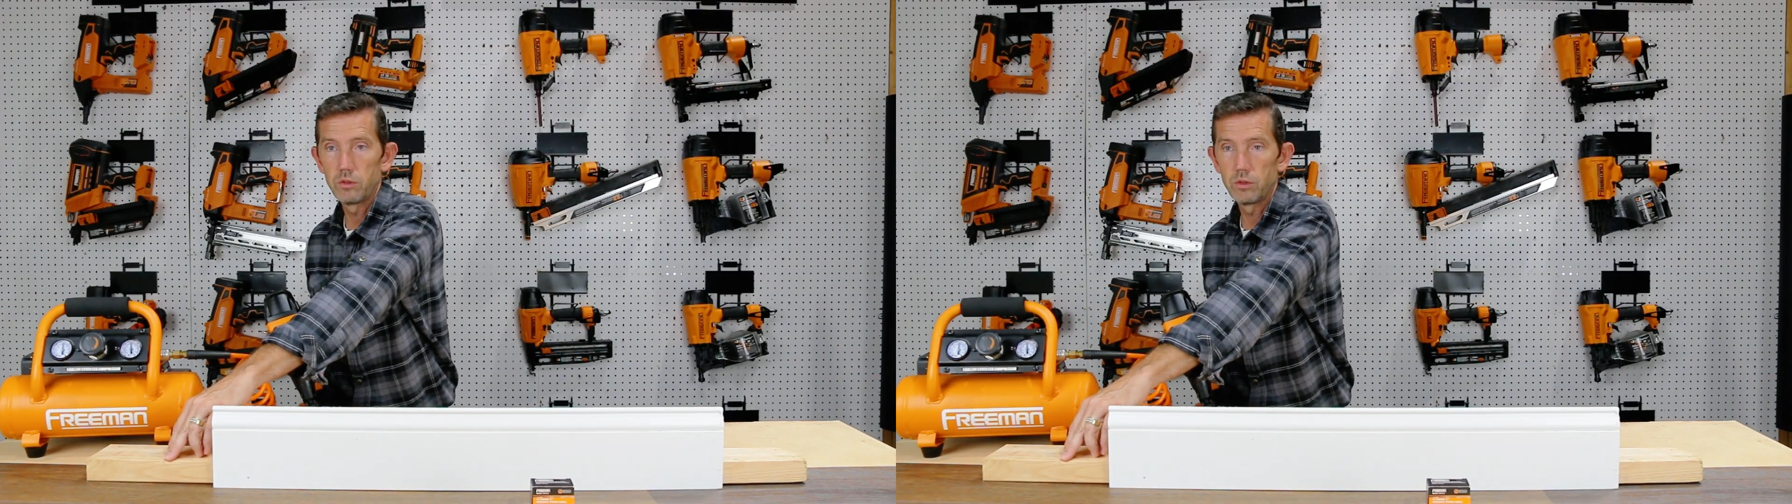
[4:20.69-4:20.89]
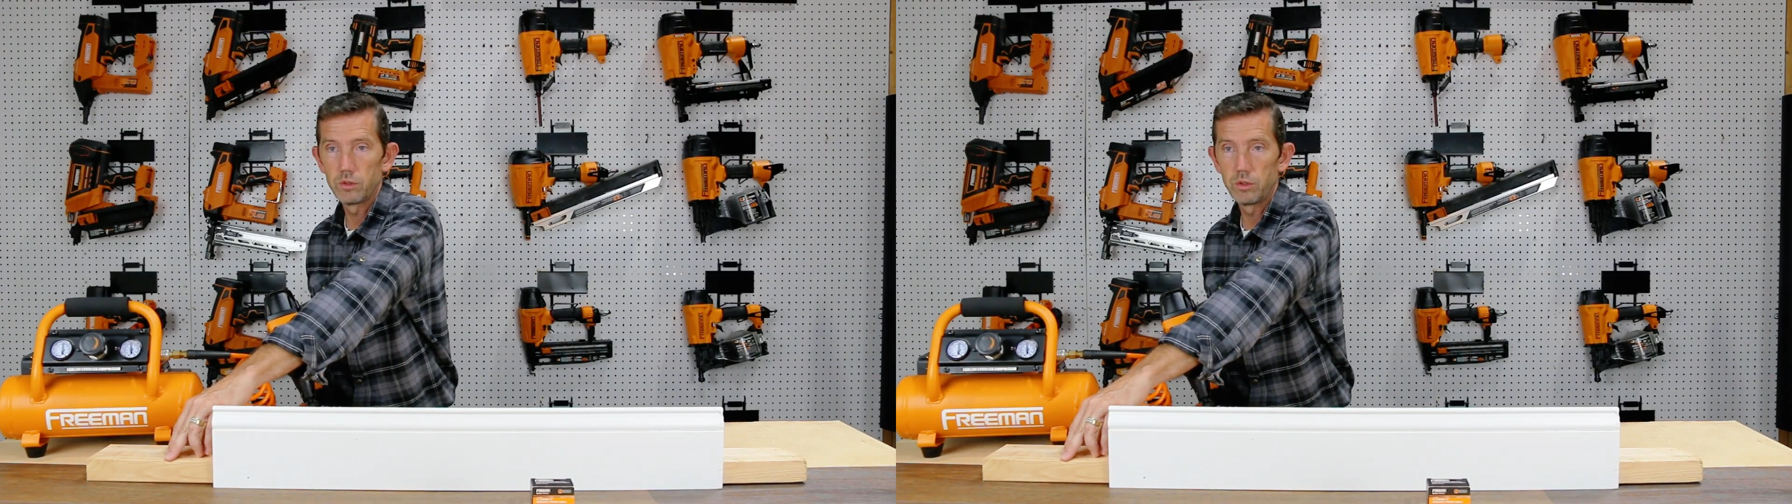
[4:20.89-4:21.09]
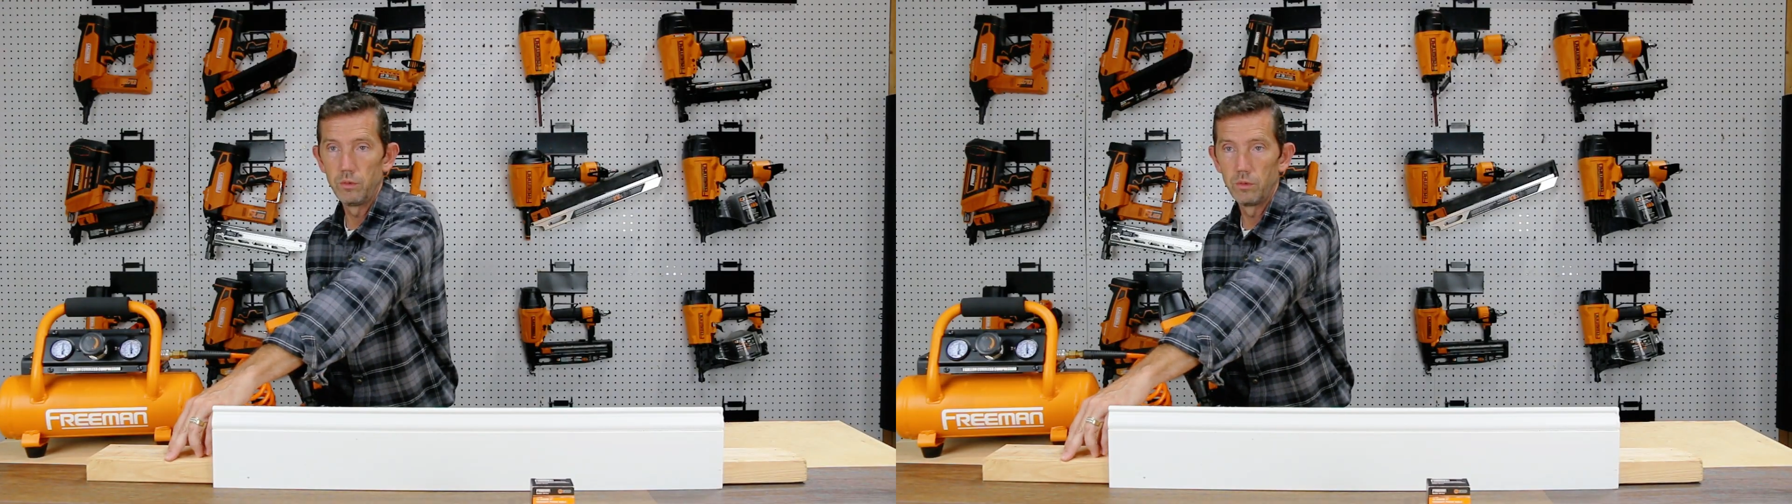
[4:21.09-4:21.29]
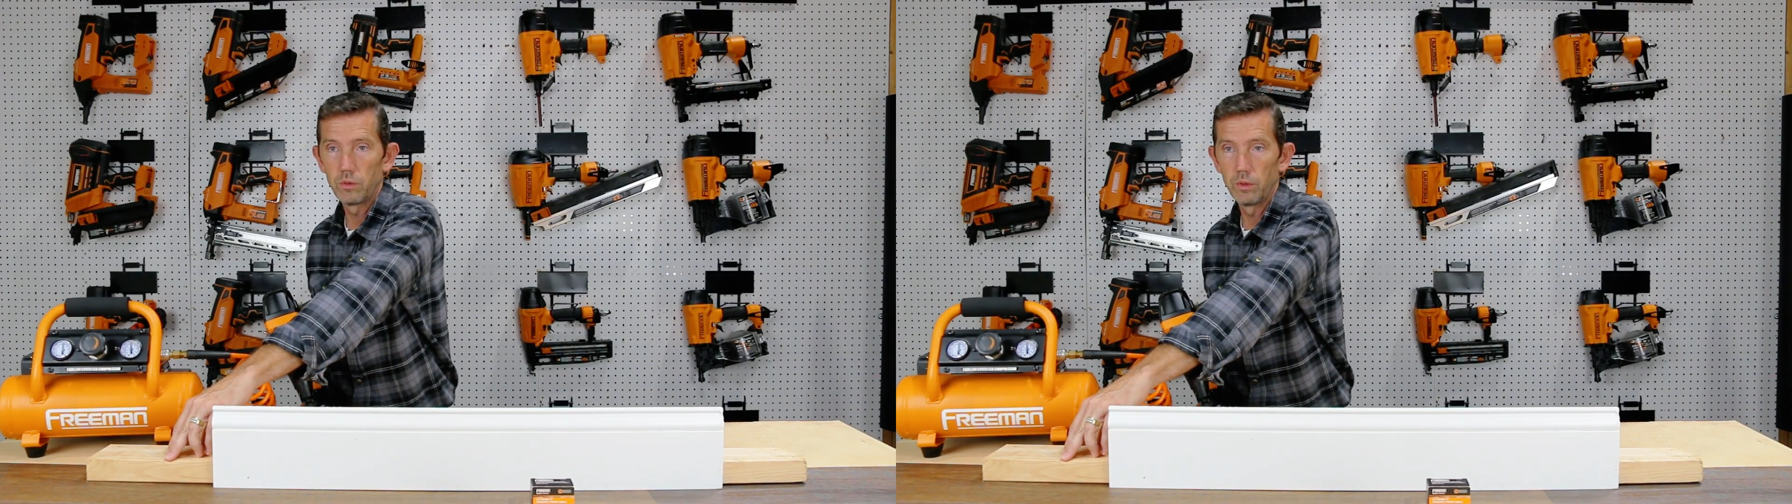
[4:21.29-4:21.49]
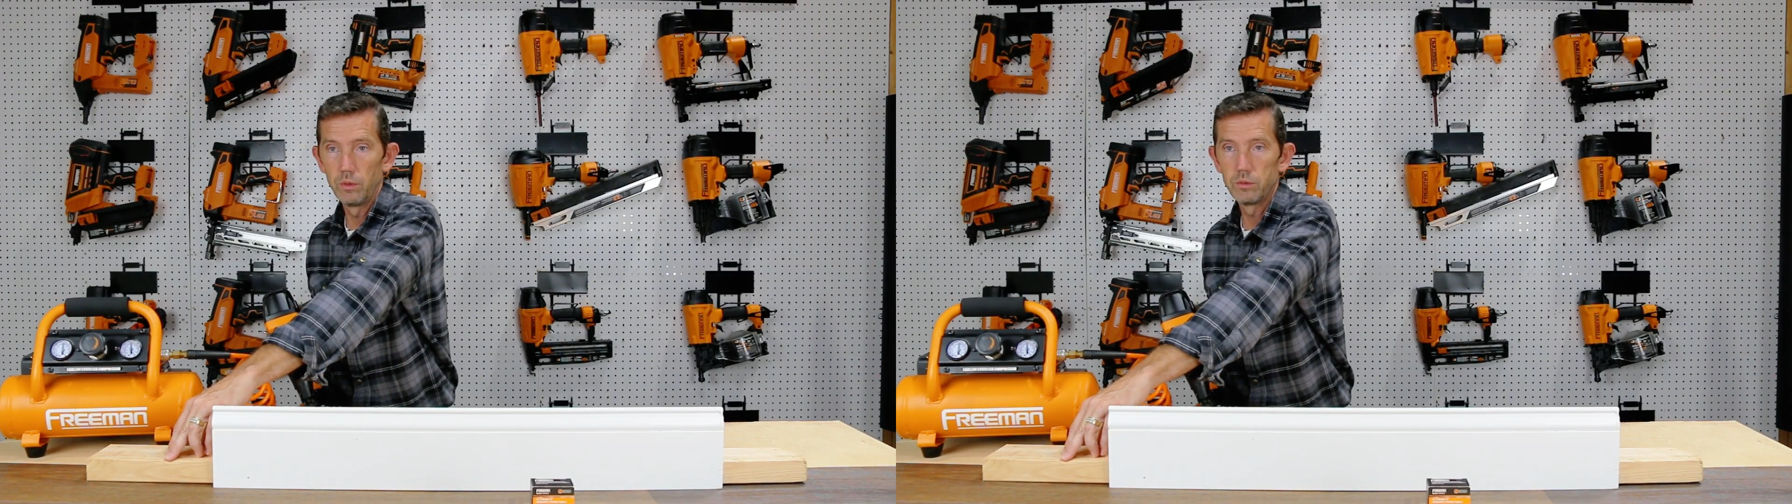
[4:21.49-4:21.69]
that you're shooting
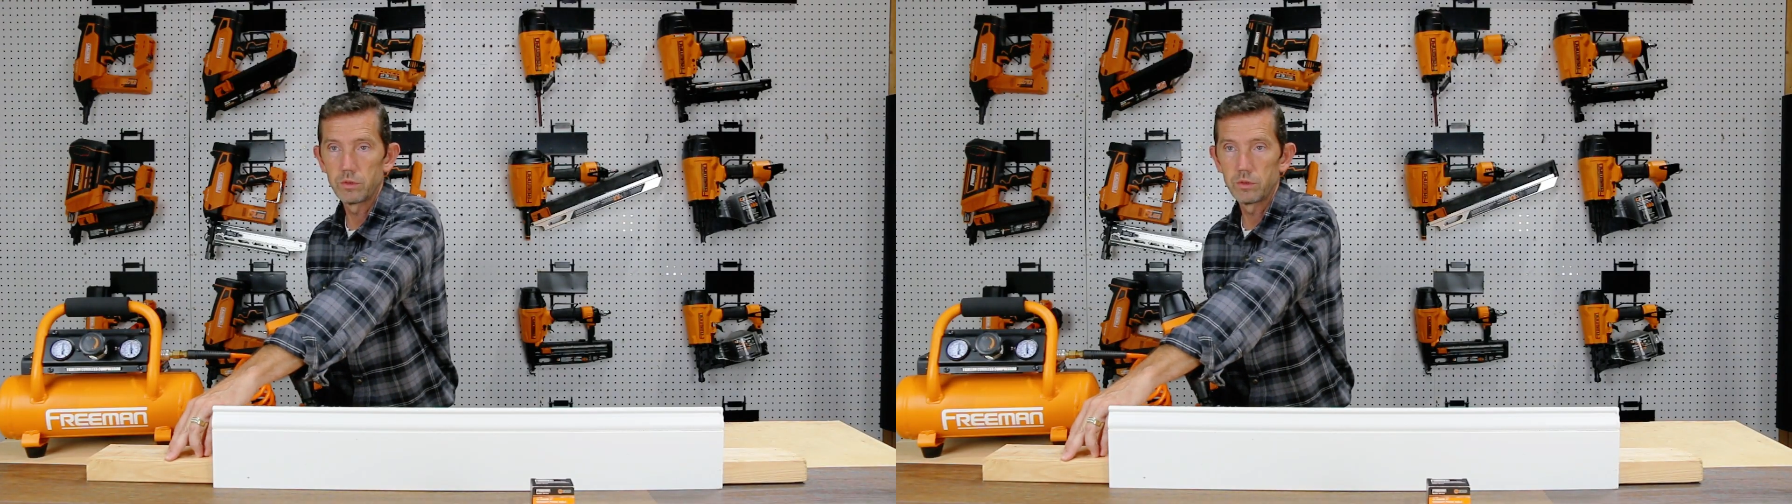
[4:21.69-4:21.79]
through.